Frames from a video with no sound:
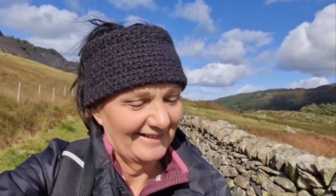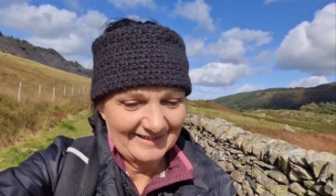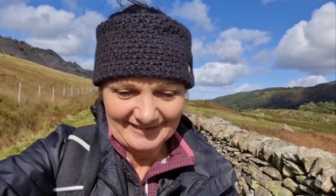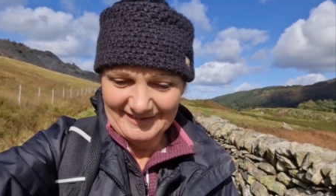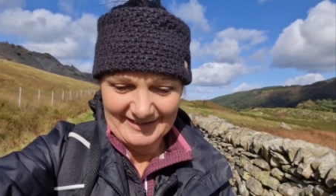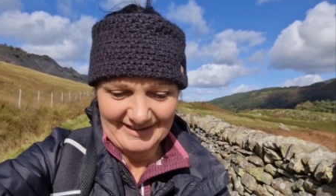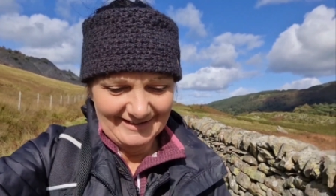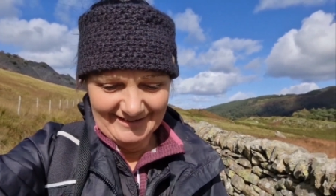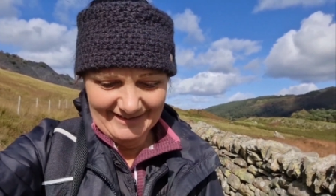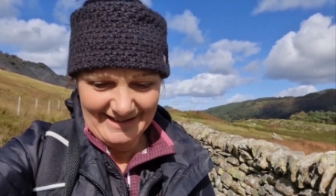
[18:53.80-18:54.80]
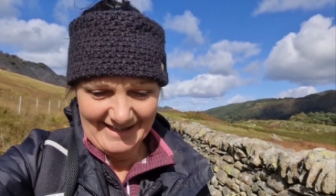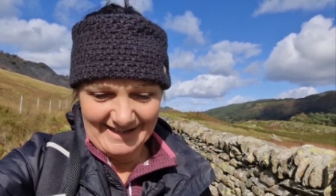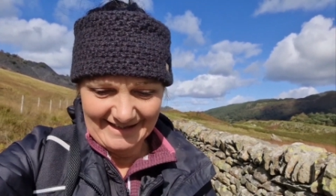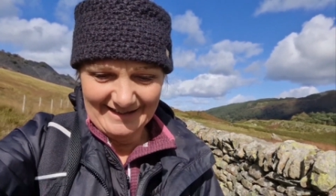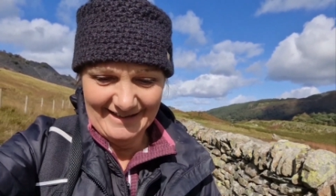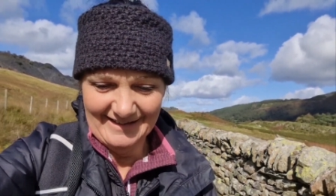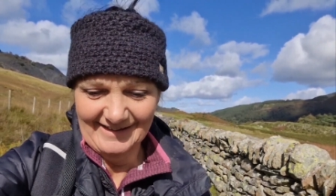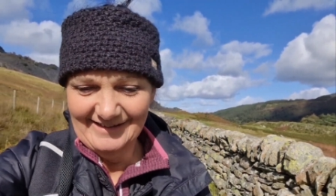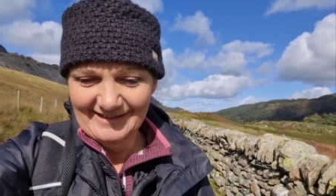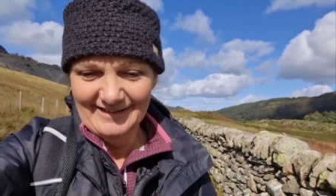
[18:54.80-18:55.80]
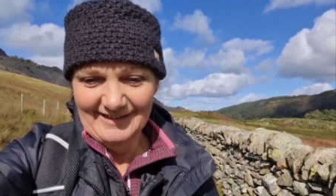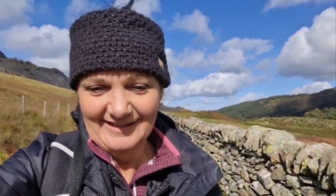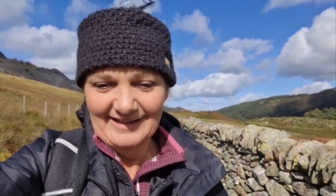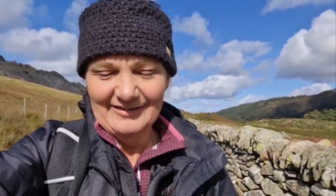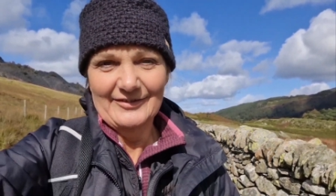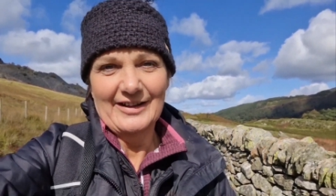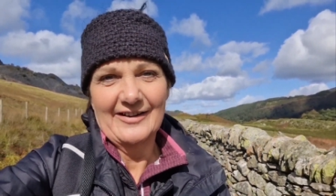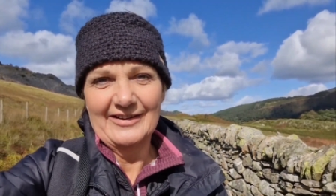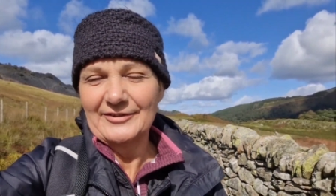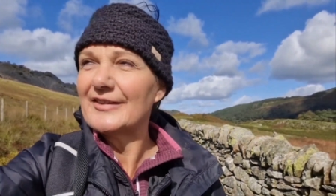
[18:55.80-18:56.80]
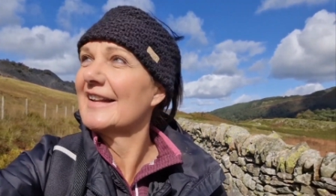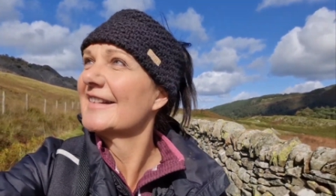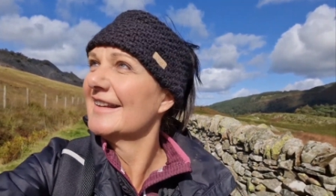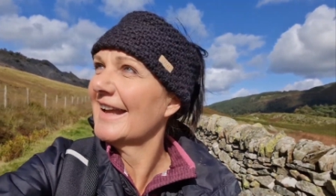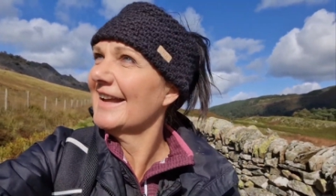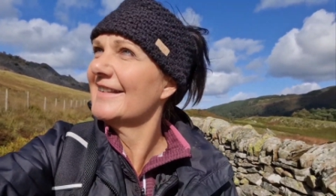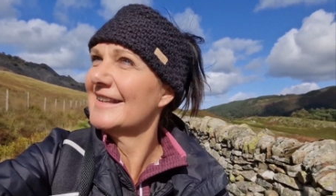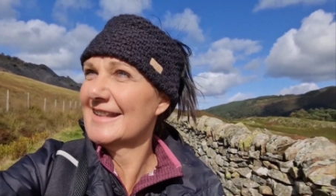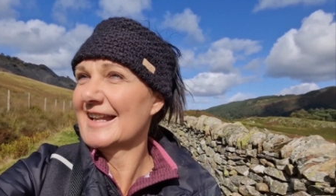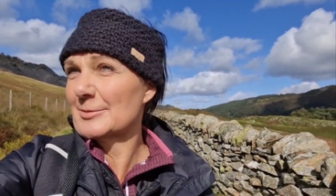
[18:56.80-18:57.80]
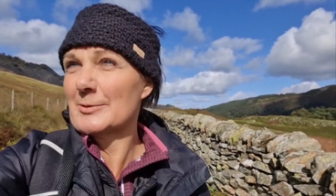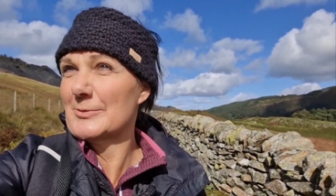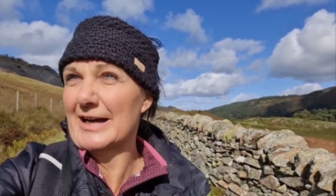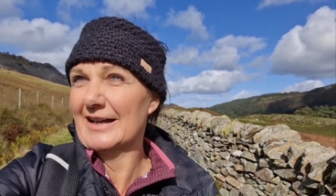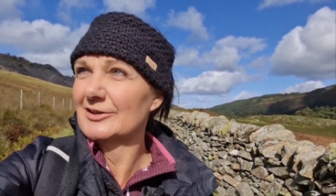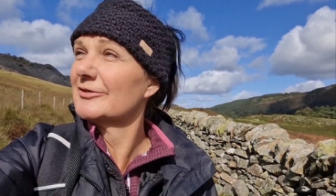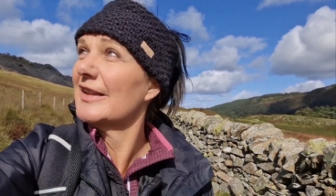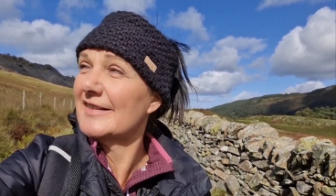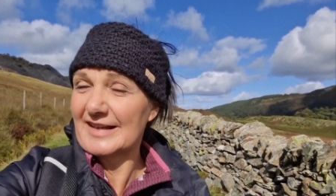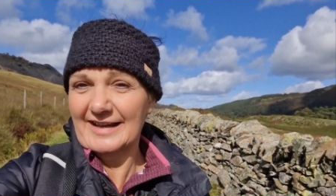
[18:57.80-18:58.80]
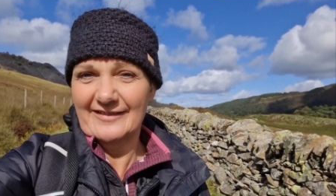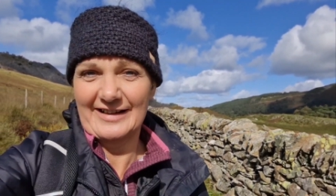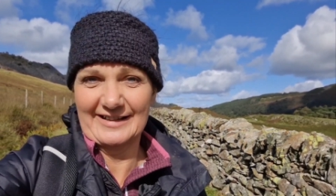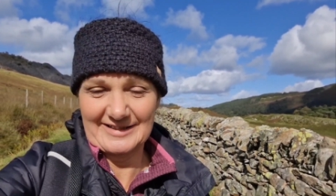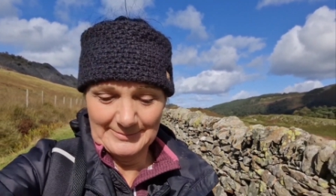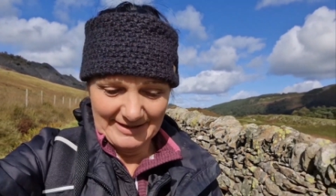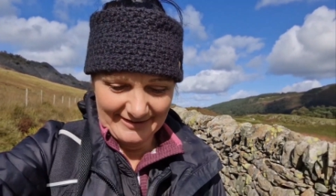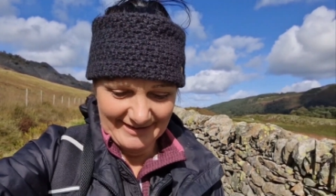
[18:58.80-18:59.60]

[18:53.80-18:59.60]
It's, yeah, very fascinating. That's probably why I love this area, to be